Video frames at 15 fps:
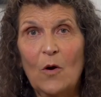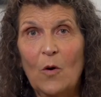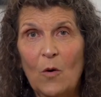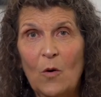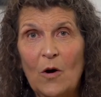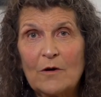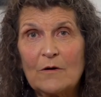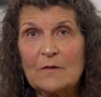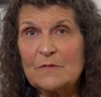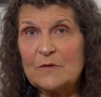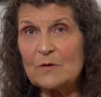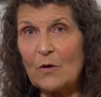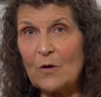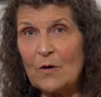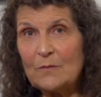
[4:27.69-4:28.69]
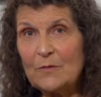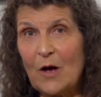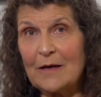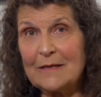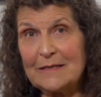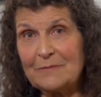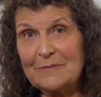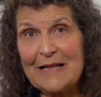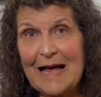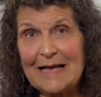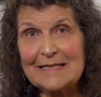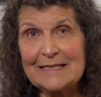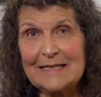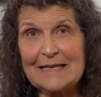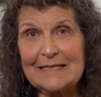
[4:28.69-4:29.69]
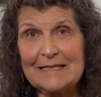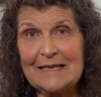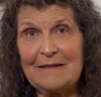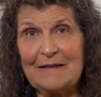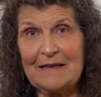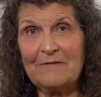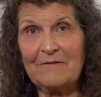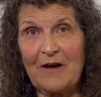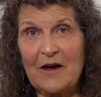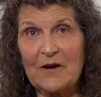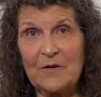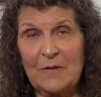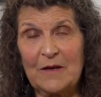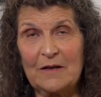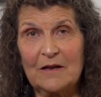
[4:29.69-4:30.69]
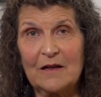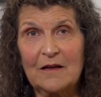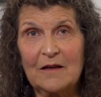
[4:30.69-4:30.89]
or absorbed onto plastics in the environment.